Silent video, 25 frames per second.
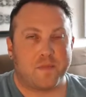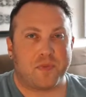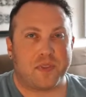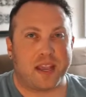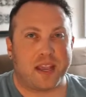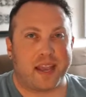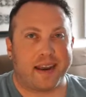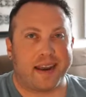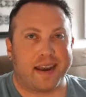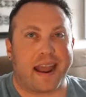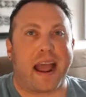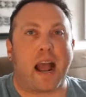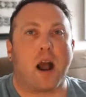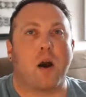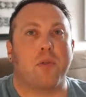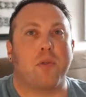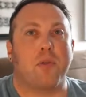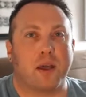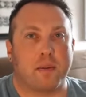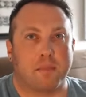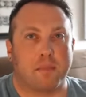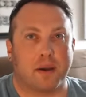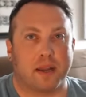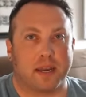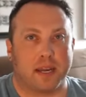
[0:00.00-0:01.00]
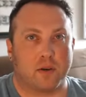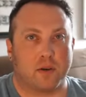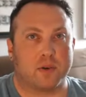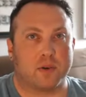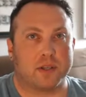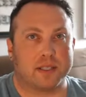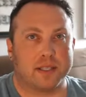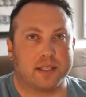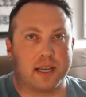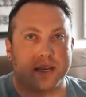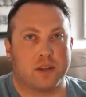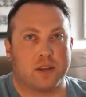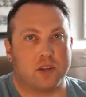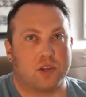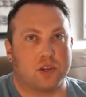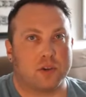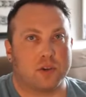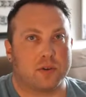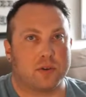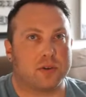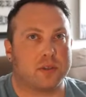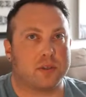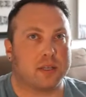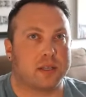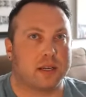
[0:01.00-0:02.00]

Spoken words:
and how that money was then used.